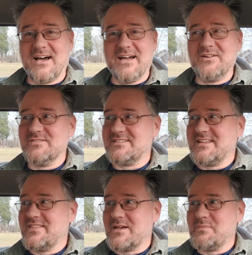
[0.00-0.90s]
I don't
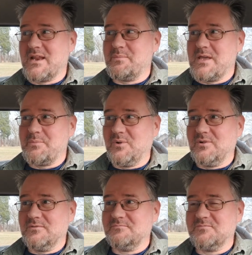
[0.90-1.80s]
see that many
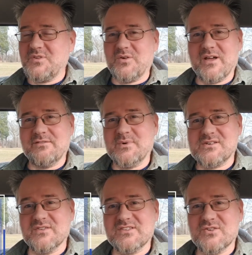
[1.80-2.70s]
people, don't have
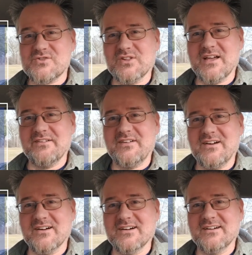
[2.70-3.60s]
much of a social life
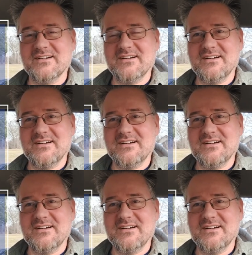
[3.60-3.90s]
here.